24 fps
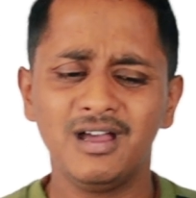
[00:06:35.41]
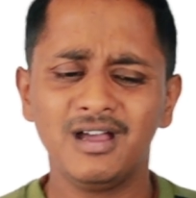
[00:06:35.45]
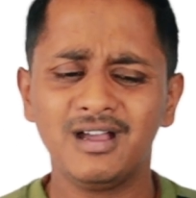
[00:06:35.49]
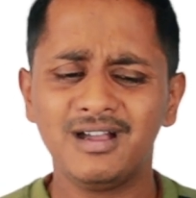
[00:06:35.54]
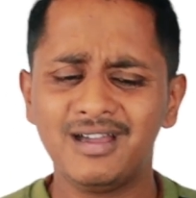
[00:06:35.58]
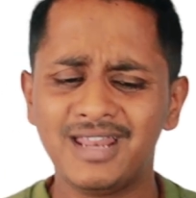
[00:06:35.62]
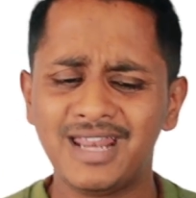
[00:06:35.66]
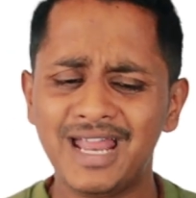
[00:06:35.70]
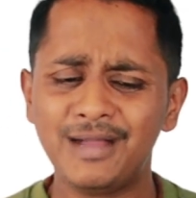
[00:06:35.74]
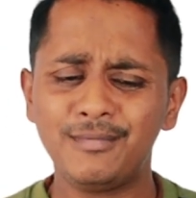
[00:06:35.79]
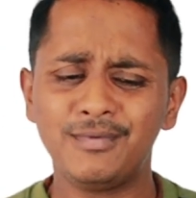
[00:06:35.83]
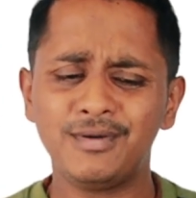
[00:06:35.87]

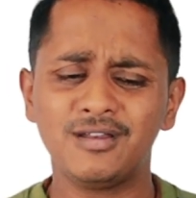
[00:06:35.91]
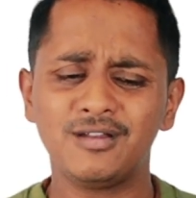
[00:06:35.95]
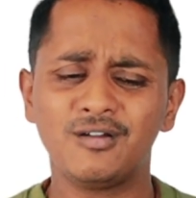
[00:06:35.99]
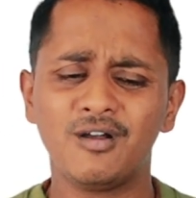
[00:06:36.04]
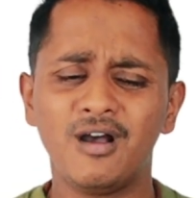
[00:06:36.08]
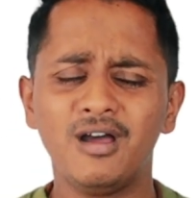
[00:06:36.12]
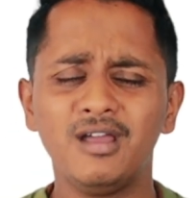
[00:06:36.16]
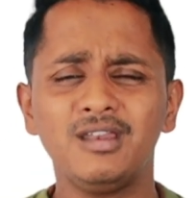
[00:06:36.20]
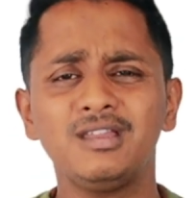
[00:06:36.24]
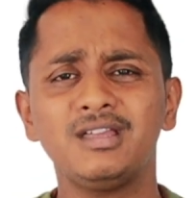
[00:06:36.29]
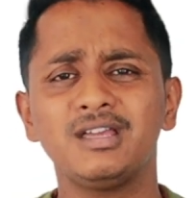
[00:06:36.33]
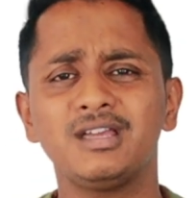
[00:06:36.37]
Grammar
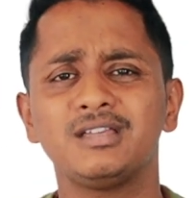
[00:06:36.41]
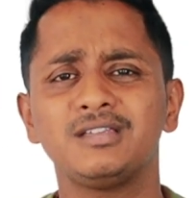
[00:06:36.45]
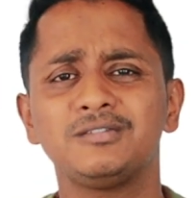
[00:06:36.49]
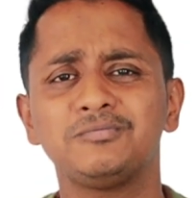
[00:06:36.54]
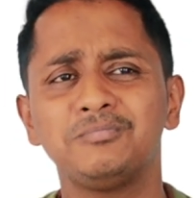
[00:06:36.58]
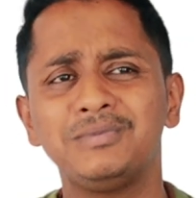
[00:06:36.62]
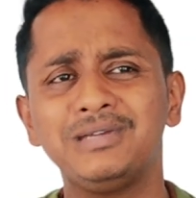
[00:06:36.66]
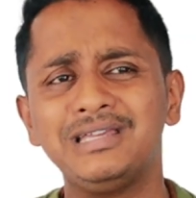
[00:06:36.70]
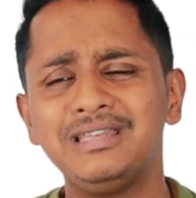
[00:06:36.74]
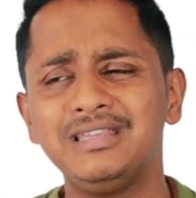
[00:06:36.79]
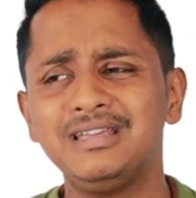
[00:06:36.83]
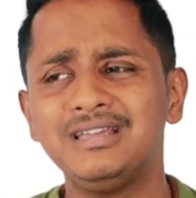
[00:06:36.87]
gone case,
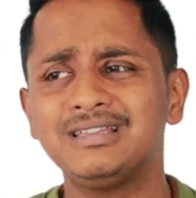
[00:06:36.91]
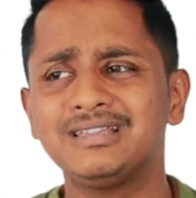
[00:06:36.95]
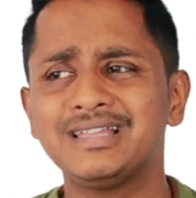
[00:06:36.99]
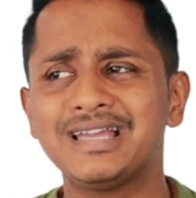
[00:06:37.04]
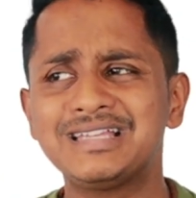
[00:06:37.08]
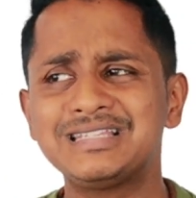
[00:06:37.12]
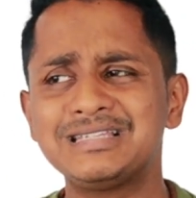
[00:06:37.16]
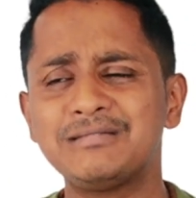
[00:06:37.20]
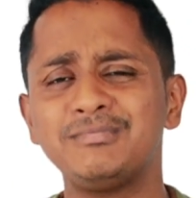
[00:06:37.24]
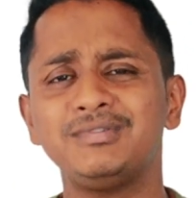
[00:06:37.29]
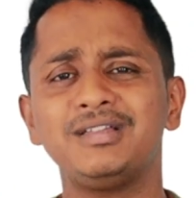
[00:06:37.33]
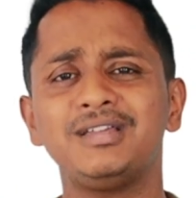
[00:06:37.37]
meaning the
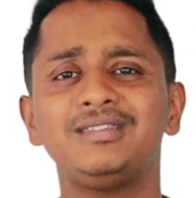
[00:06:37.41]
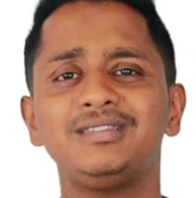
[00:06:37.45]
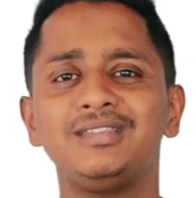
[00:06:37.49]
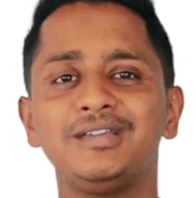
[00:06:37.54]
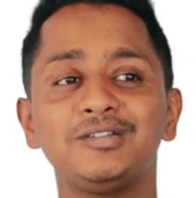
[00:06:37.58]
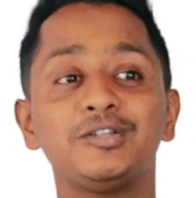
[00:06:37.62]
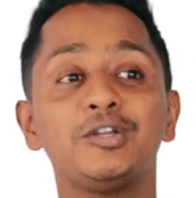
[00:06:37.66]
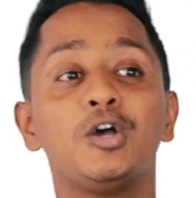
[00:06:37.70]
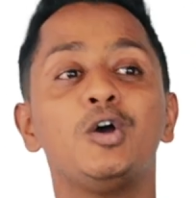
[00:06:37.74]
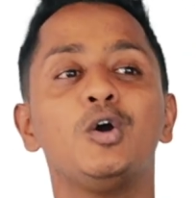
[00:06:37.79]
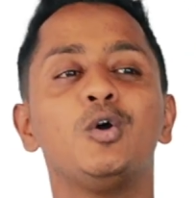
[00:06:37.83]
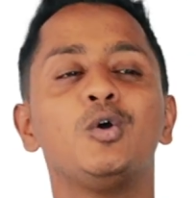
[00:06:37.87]
examiner
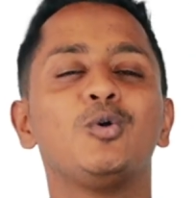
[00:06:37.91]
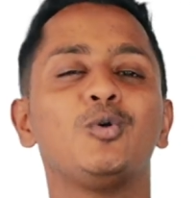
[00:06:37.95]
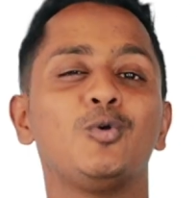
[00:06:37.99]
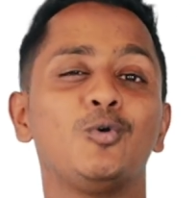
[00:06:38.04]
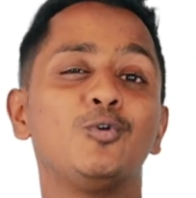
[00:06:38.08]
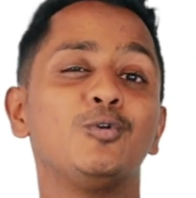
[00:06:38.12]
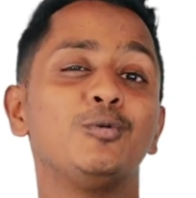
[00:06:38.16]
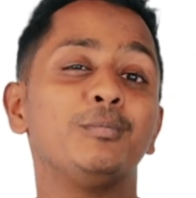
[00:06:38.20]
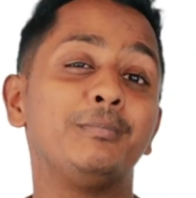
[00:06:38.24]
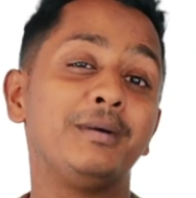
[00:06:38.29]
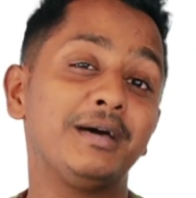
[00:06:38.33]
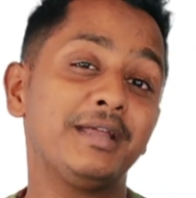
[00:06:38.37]
thinks,
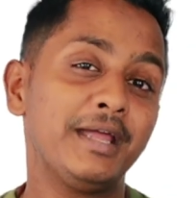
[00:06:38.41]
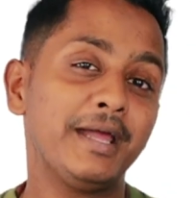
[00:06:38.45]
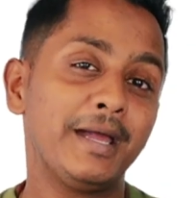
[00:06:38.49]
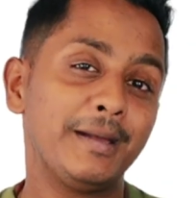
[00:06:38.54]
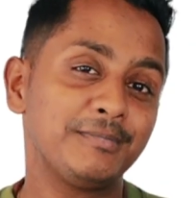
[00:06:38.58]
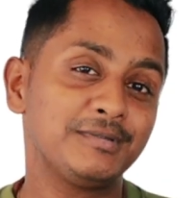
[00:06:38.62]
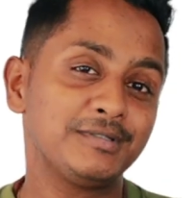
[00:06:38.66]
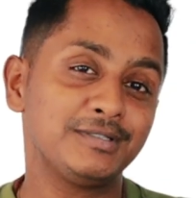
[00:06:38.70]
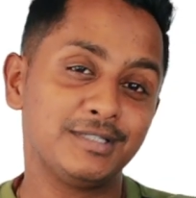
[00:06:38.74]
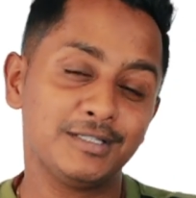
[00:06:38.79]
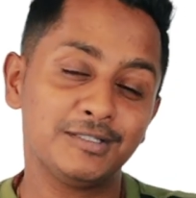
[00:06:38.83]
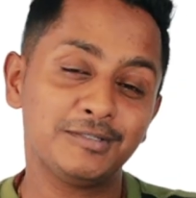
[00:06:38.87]
oh,
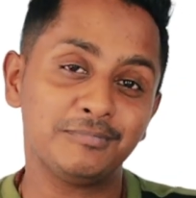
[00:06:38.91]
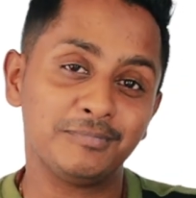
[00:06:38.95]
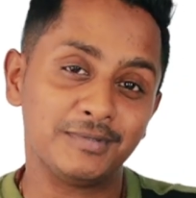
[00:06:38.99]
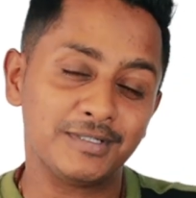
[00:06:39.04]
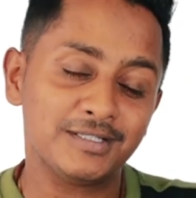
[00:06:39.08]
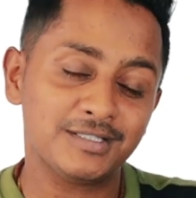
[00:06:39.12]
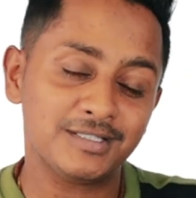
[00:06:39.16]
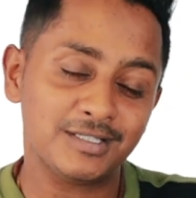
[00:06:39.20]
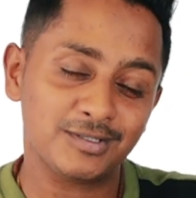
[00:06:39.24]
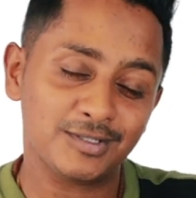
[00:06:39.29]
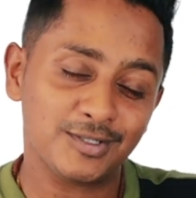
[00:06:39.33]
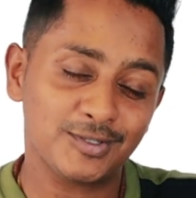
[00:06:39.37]
perhaps this
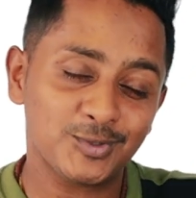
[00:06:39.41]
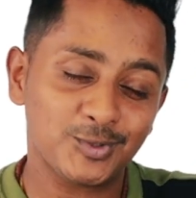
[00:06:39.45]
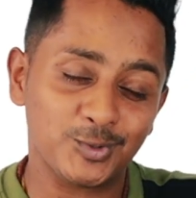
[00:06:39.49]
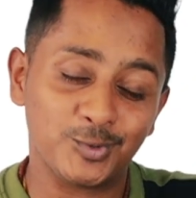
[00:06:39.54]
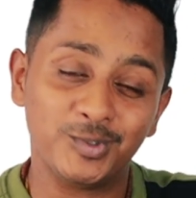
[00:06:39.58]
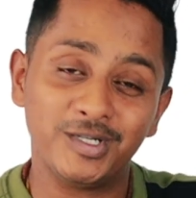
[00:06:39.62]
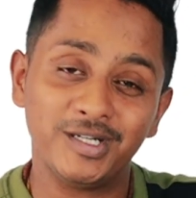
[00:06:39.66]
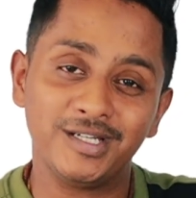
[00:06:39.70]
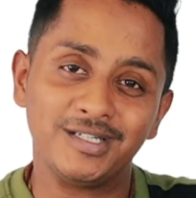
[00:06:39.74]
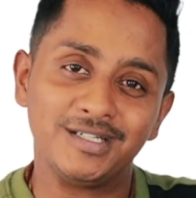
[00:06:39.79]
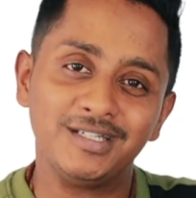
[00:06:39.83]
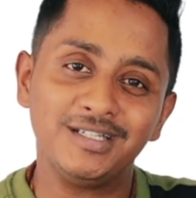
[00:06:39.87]
person, the
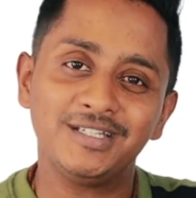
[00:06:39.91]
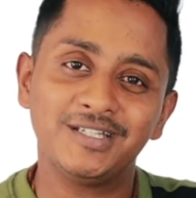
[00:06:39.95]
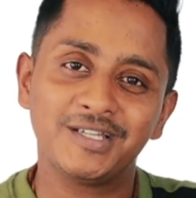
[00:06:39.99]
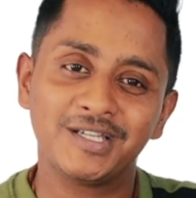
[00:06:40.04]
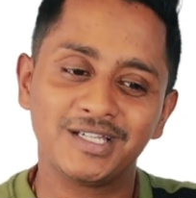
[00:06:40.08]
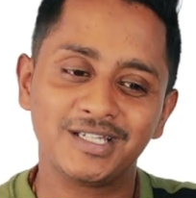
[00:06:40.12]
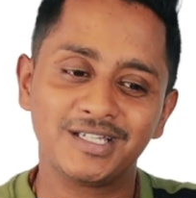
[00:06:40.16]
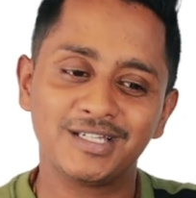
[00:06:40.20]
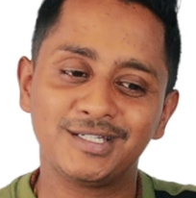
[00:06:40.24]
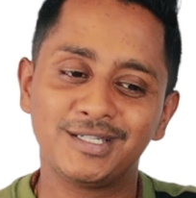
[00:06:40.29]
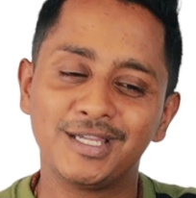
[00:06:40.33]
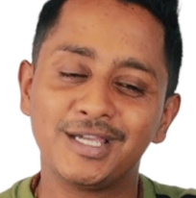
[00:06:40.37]
student,
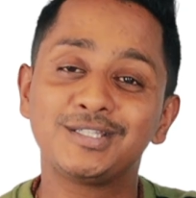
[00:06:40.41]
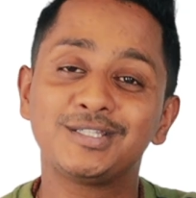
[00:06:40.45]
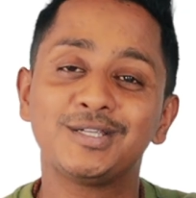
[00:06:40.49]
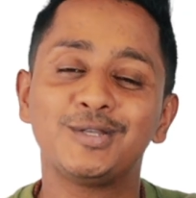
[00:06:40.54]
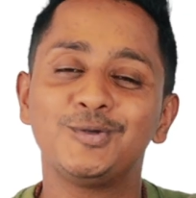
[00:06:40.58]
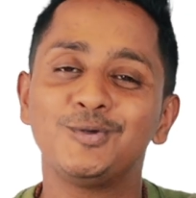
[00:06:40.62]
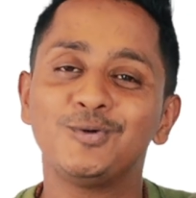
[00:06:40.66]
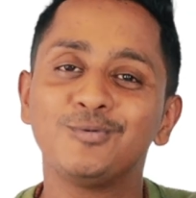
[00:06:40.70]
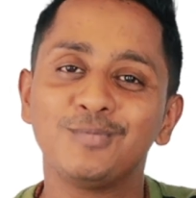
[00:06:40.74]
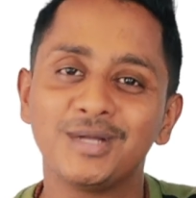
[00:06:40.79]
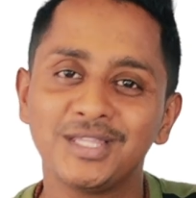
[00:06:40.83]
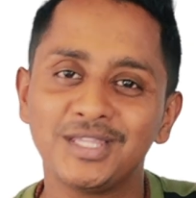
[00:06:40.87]
doesn't
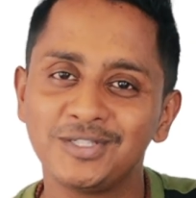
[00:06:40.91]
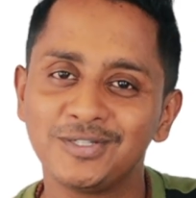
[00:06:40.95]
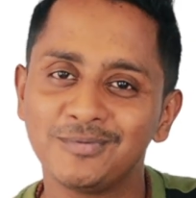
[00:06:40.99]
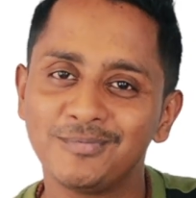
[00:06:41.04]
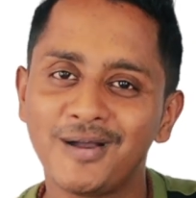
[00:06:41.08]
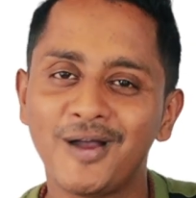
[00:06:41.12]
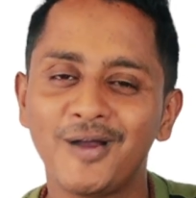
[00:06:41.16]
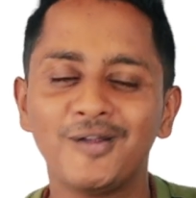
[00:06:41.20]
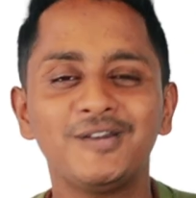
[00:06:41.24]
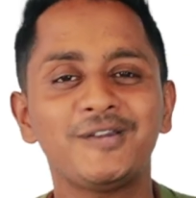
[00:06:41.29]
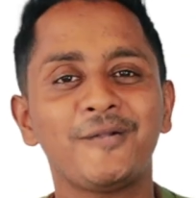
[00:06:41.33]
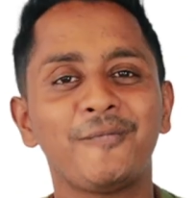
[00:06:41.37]
know much
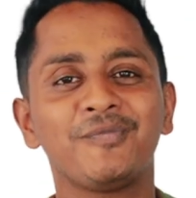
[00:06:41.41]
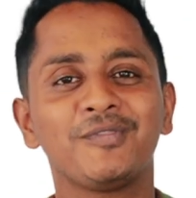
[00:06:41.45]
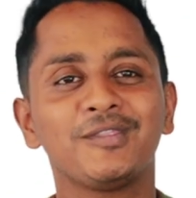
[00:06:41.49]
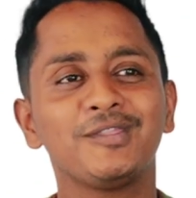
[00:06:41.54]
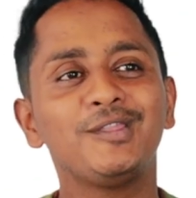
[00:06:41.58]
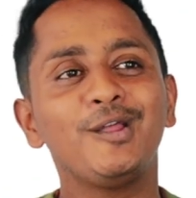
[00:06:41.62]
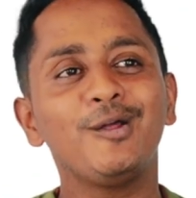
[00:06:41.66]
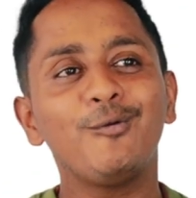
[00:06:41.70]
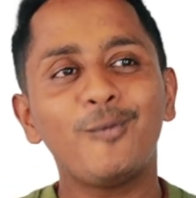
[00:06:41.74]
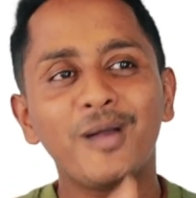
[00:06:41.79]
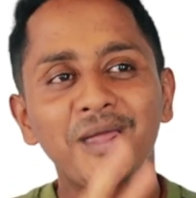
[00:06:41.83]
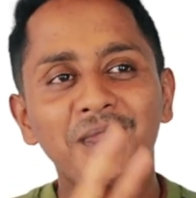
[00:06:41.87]
about
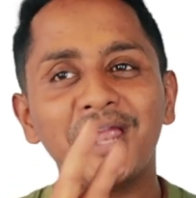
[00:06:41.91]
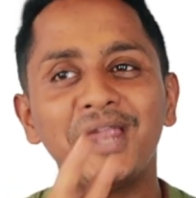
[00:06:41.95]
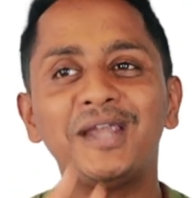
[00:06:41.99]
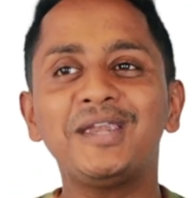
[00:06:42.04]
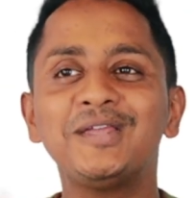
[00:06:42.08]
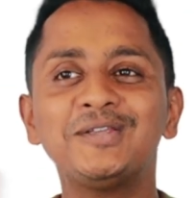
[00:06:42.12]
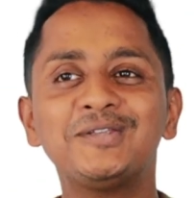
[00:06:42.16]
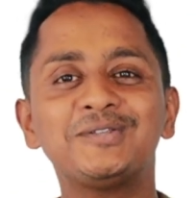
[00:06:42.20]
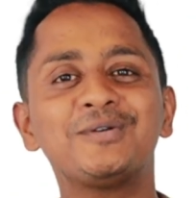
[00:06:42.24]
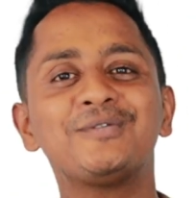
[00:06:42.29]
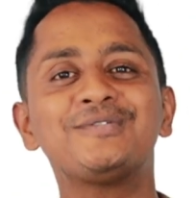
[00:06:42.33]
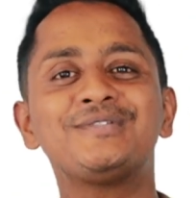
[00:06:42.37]
the
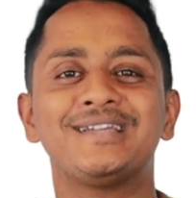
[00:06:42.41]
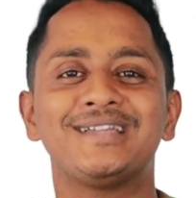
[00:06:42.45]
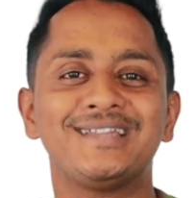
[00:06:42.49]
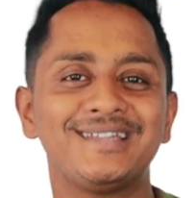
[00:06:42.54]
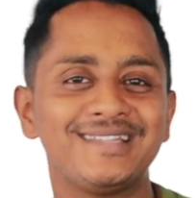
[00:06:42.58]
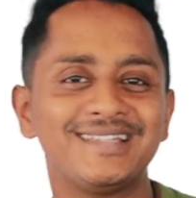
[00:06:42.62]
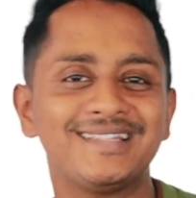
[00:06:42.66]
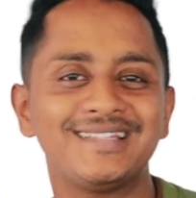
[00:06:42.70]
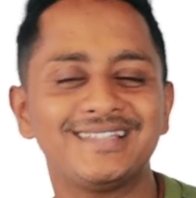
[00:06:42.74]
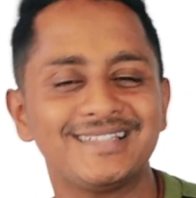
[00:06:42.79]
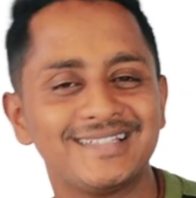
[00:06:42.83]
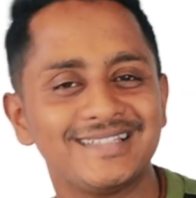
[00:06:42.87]
varieties of
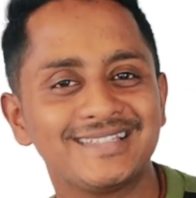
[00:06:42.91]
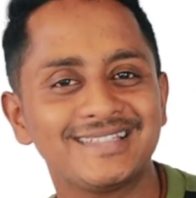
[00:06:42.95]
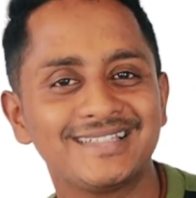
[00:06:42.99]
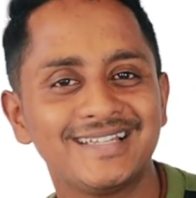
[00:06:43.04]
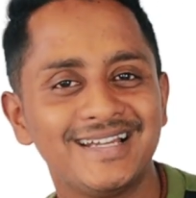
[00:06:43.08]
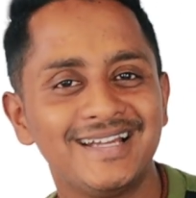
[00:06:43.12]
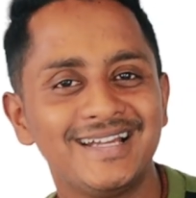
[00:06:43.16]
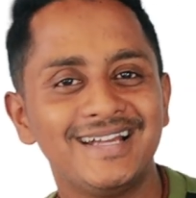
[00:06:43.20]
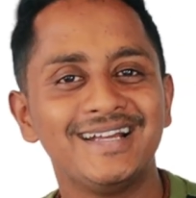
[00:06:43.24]
sentences.